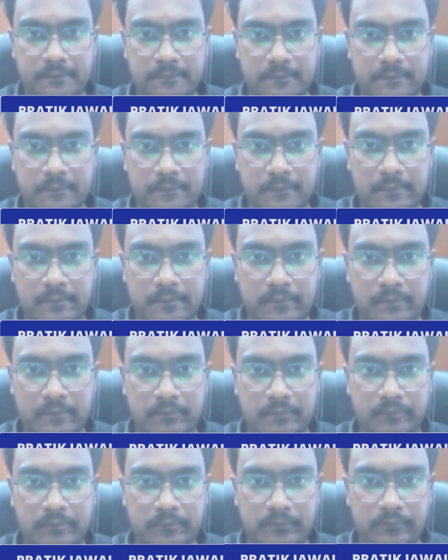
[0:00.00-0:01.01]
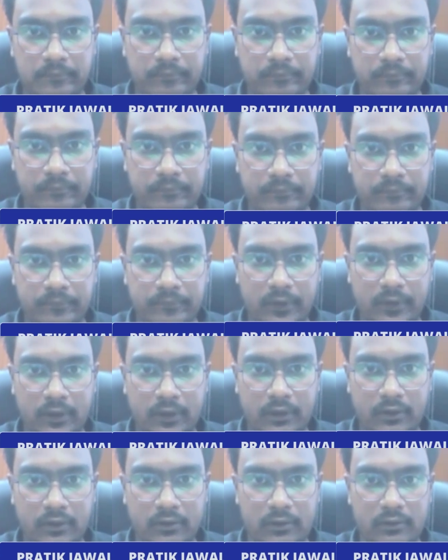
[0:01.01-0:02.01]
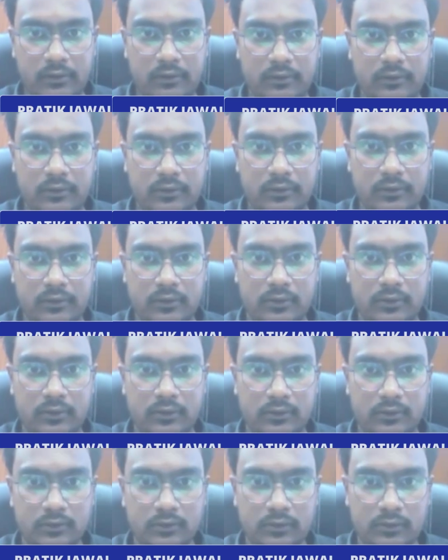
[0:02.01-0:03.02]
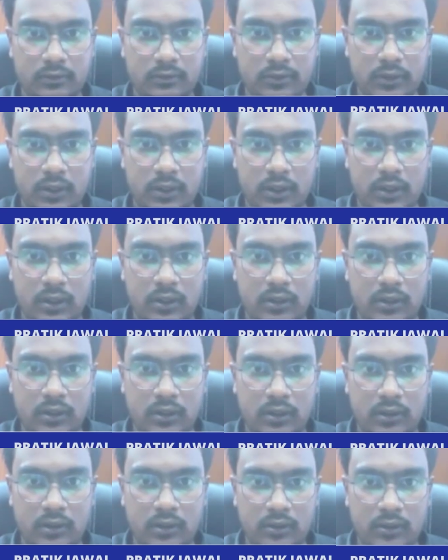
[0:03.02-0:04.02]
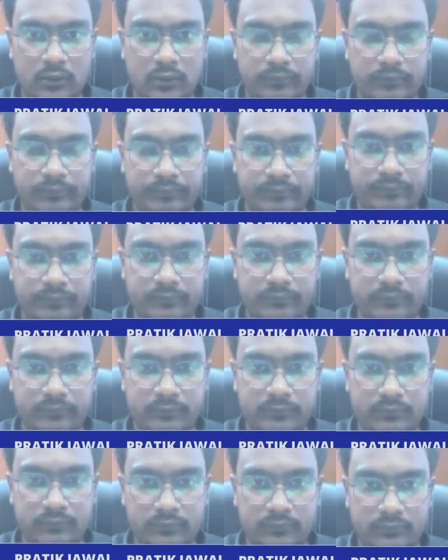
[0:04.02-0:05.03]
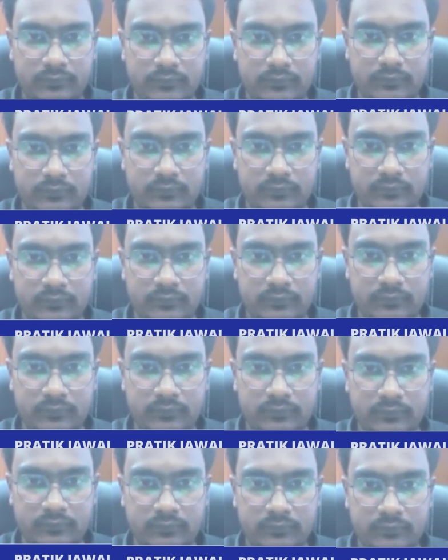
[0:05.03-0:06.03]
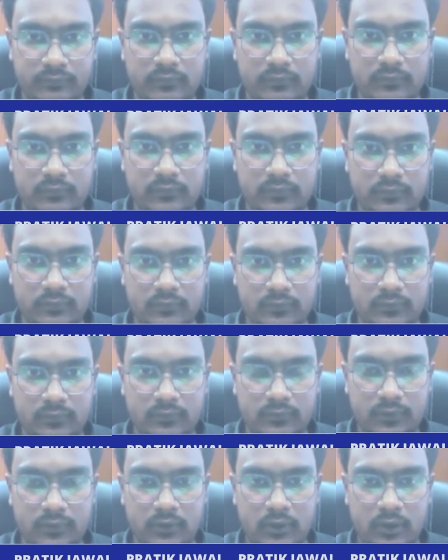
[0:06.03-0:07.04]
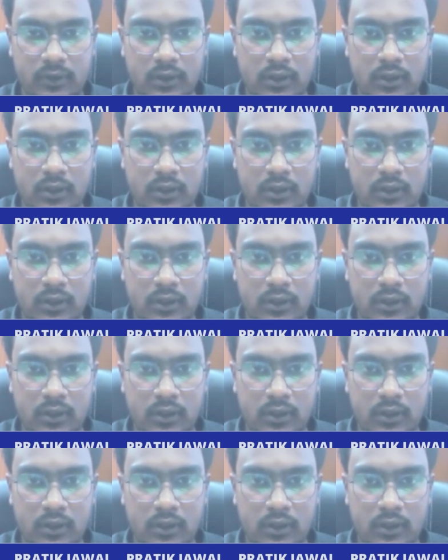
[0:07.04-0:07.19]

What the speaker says: [no speech]